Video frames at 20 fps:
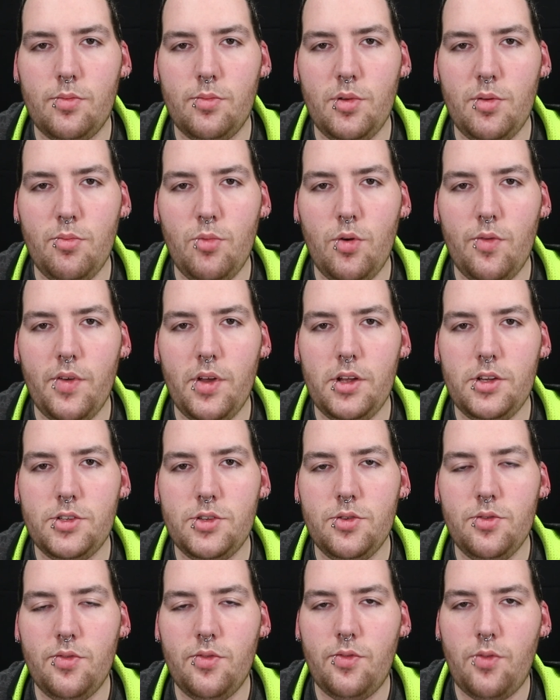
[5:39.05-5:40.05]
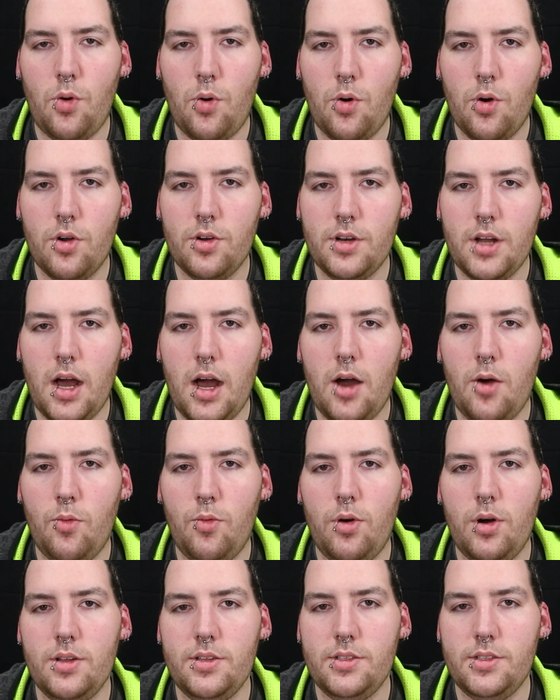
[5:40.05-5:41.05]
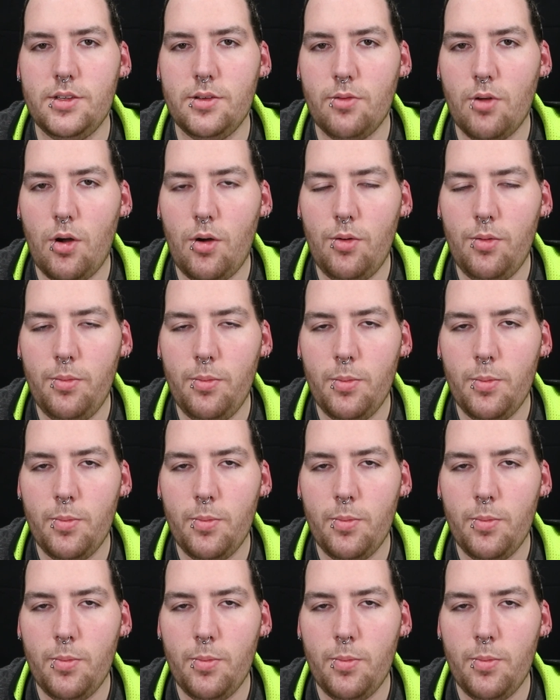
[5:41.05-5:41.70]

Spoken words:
be moving to 4.10.